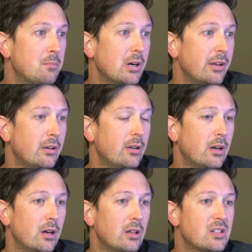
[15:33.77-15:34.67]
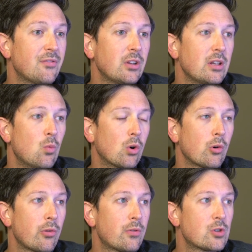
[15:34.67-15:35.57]
but definitely
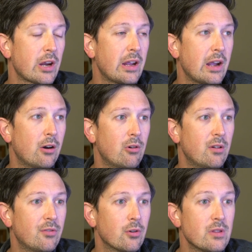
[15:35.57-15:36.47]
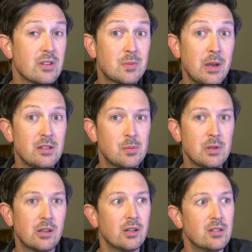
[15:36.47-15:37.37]
worth checking out if you're in the space,
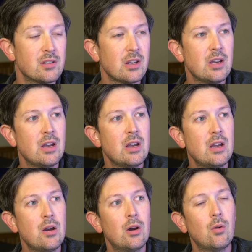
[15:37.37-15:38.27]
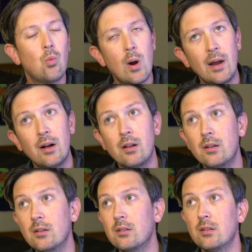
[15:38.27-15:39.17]
because
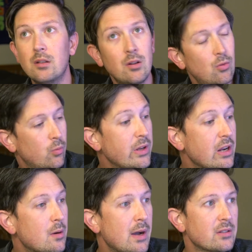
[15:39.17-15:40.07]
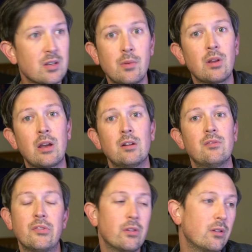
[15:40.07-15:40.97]
while reading about some of the kind
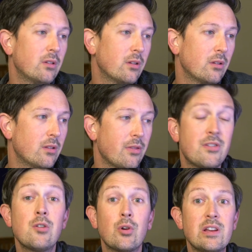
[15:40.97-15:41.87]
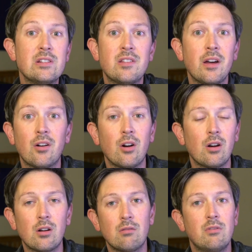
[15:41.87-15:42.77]
of the theories that
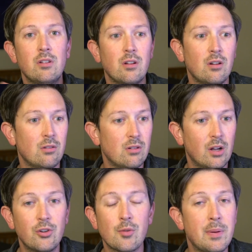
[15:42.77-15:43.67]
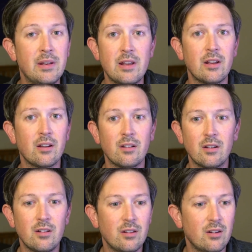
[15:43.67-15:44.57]
are,
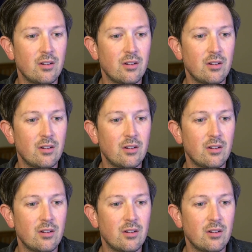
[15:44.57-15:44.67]
underpinning,